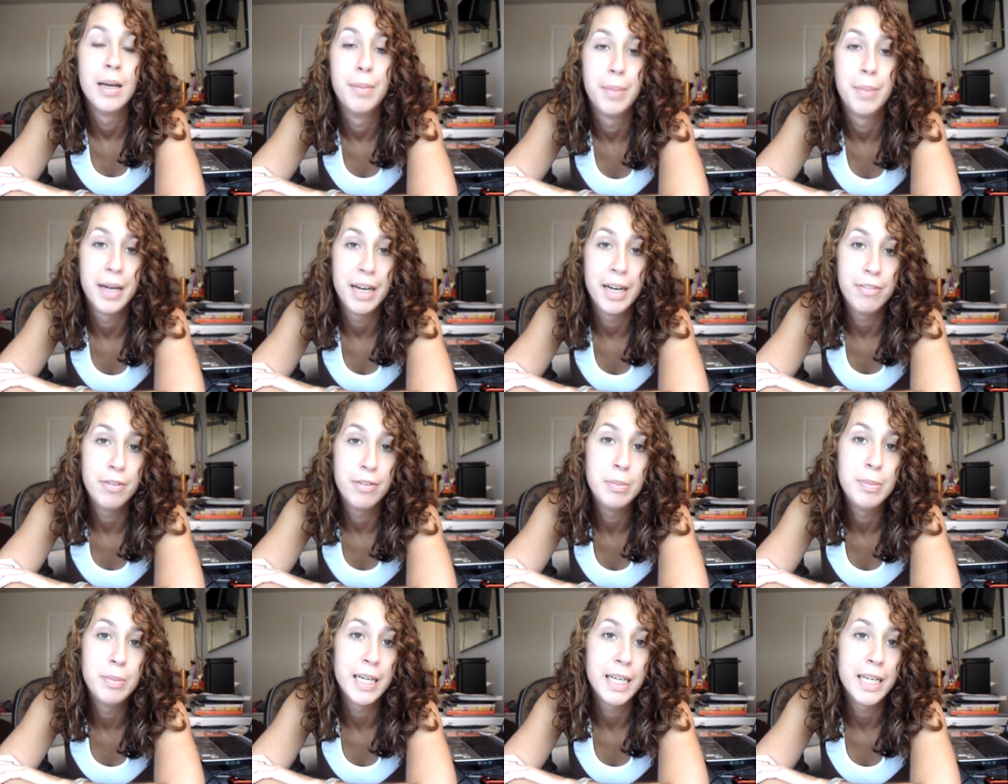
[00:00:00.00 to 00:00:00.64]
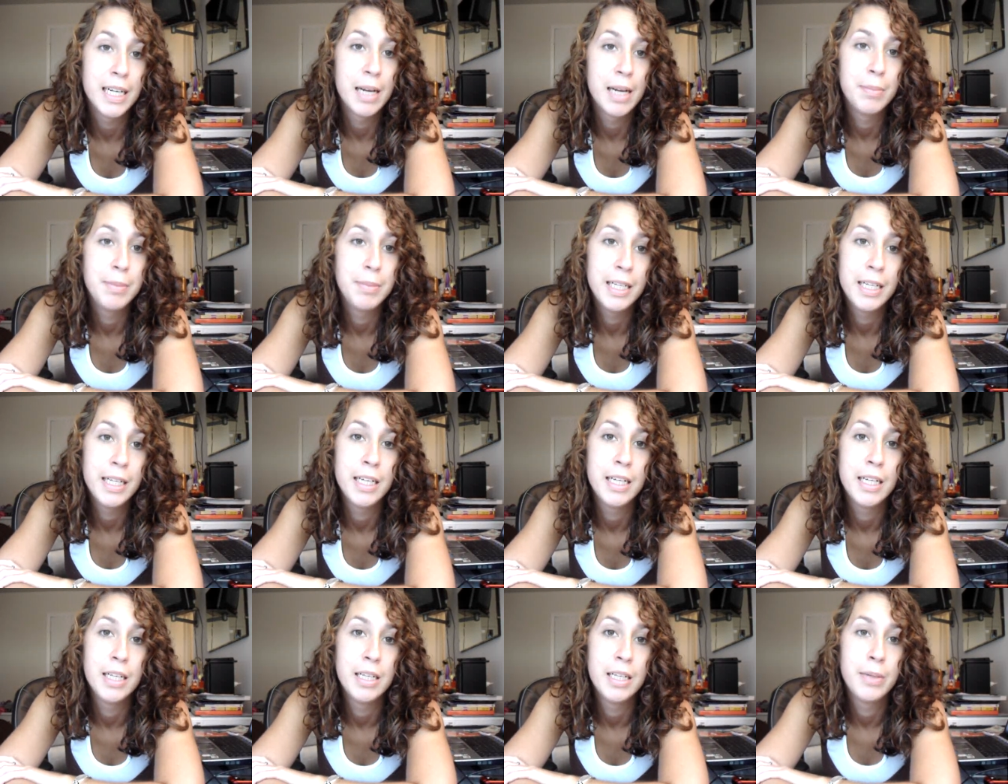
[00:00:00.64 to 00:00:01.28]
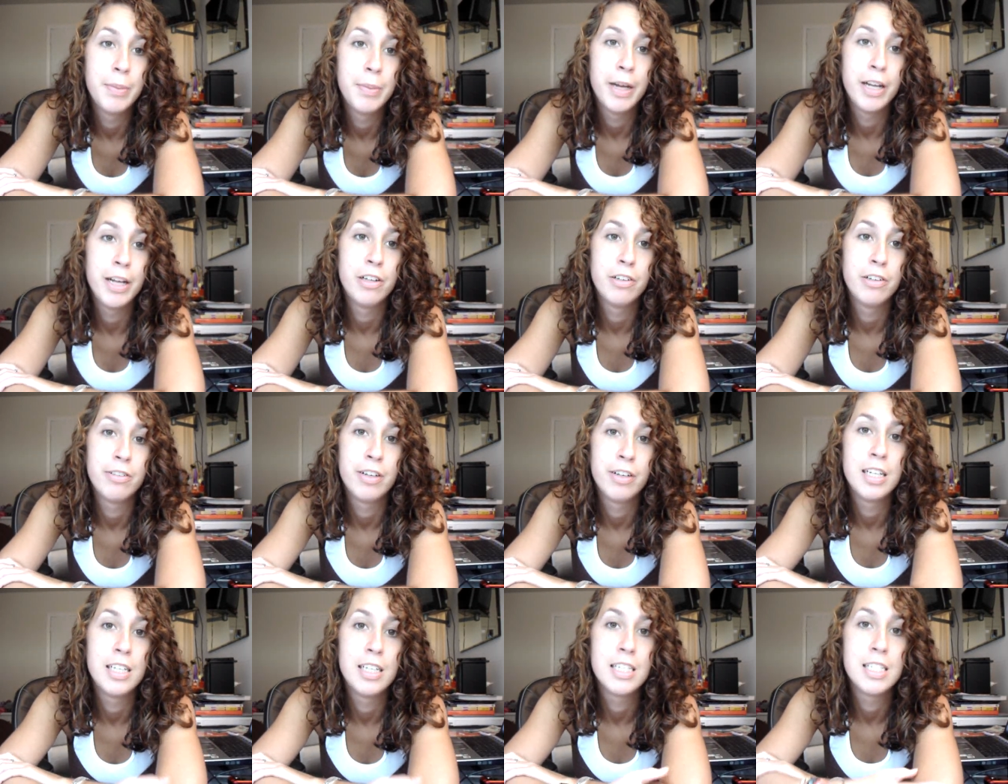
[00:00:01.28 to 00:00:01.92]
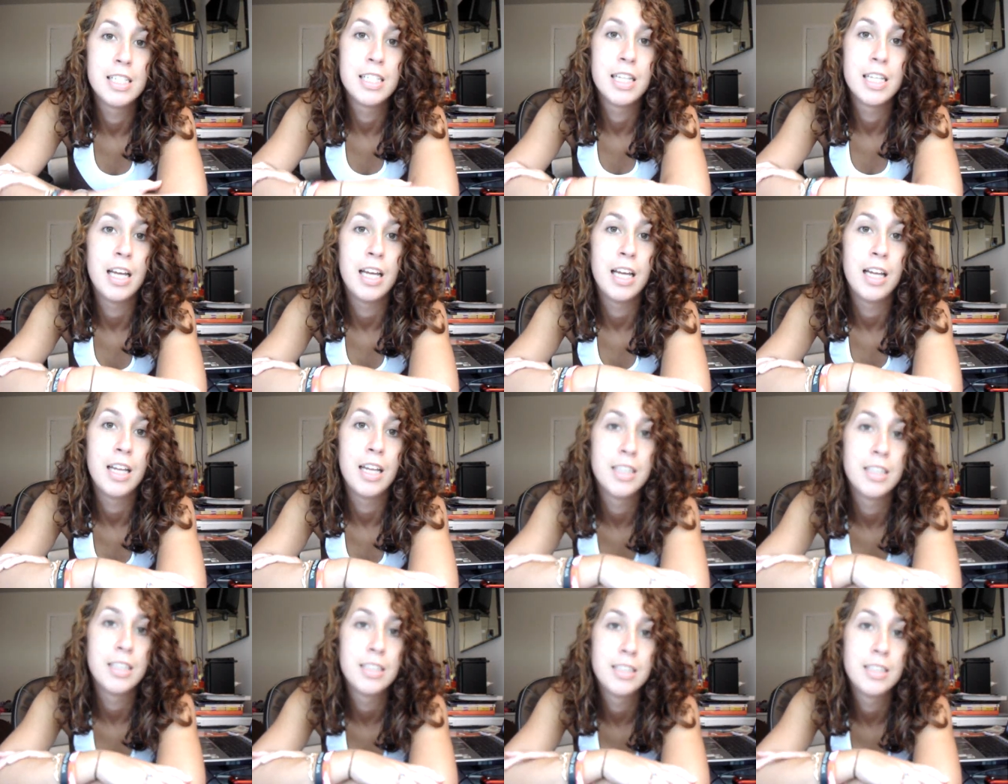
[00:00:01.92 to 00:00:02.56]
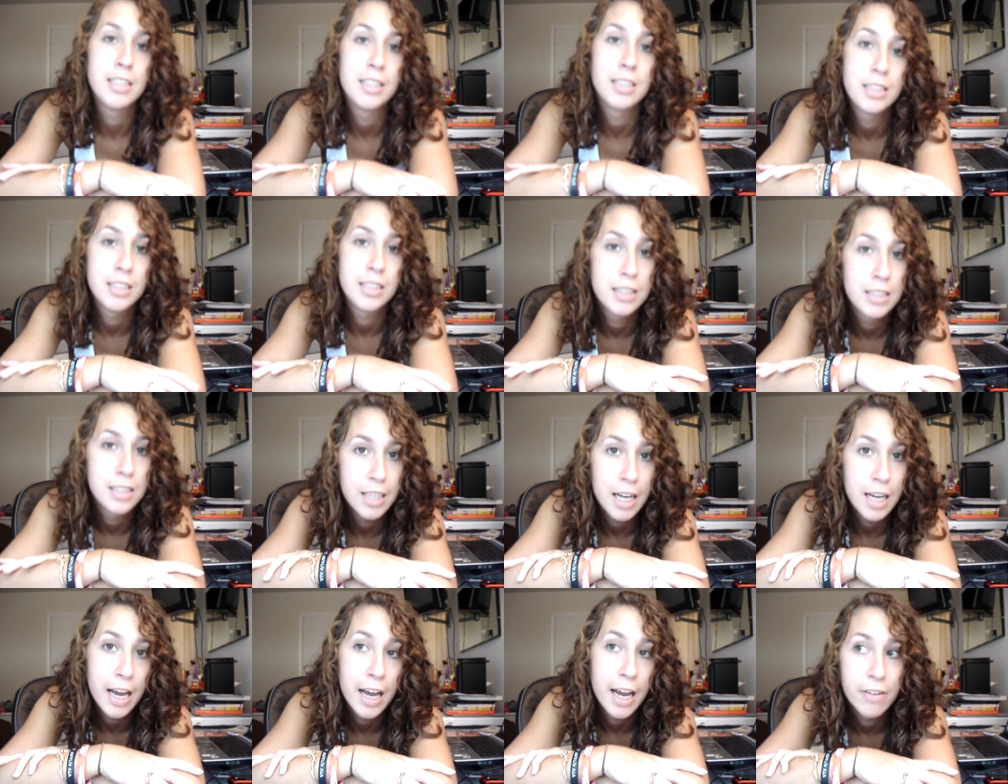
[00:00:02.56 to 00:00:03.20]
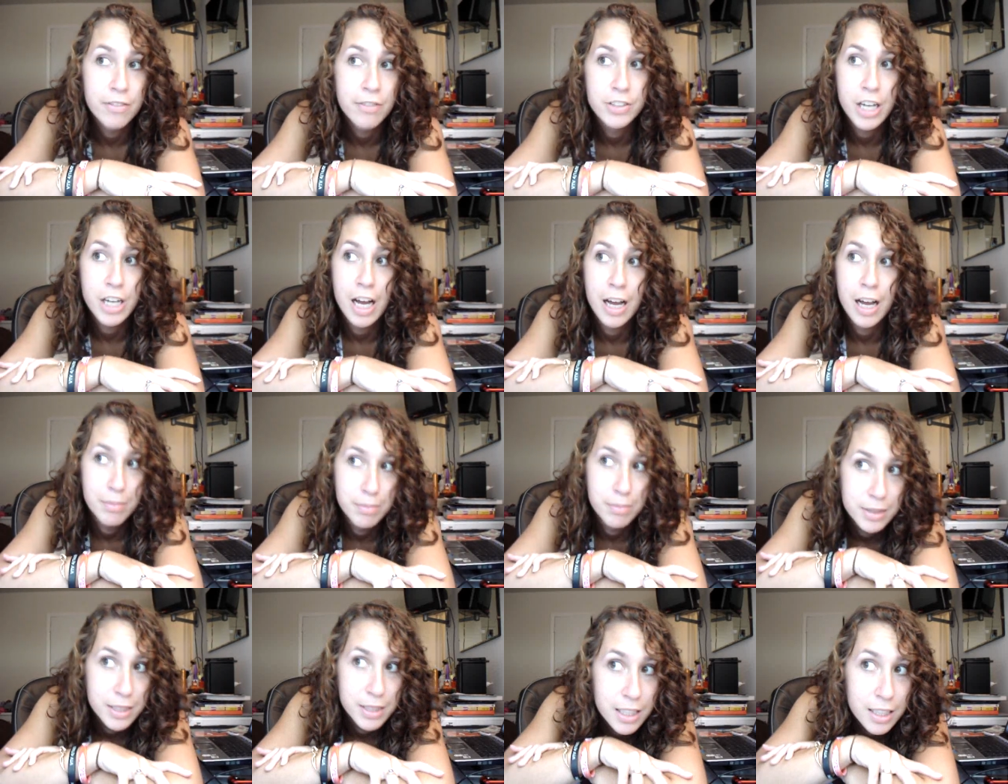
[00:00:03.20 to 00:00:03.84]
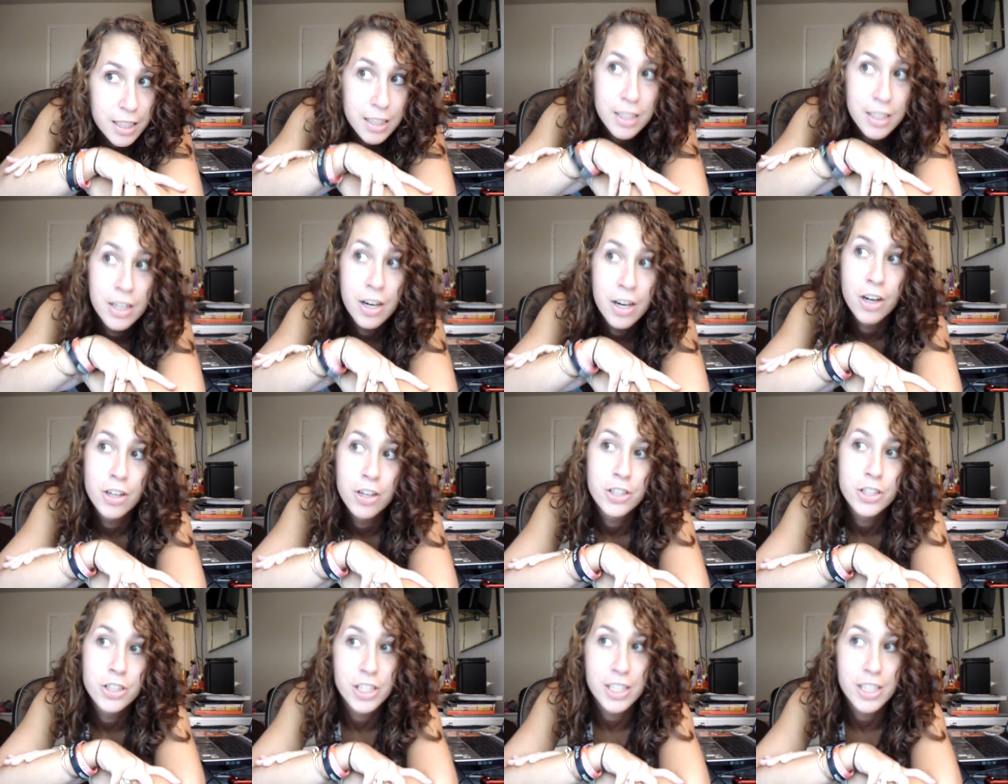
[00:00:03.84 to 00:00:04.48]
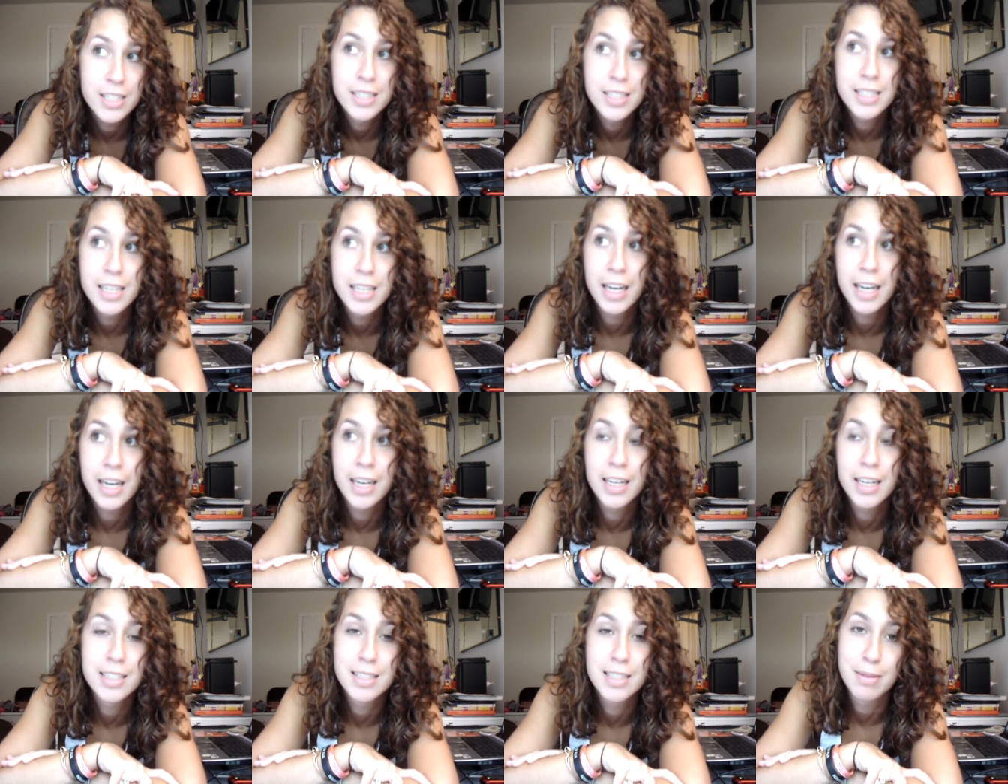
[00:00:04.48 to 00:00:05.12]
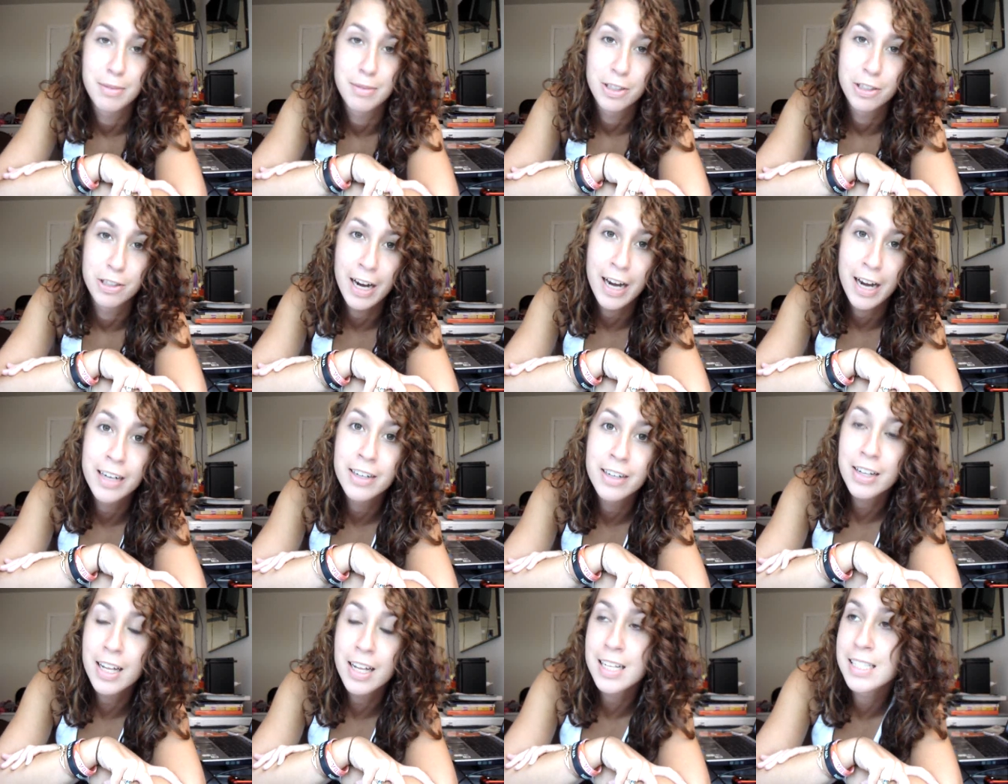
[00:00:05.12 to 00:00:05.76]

And by everybody, I mean my other friends that have jobs and aren't just taking summer grad